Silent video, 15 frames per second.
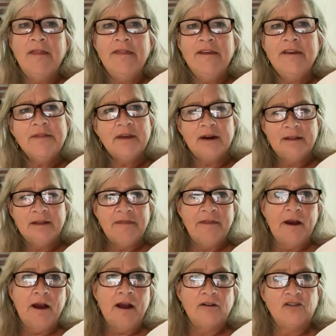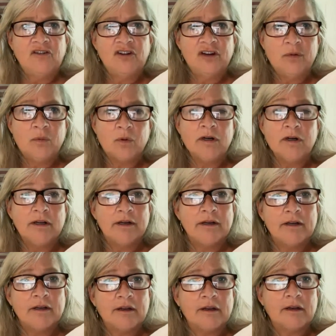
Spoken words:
I think that I thought she would,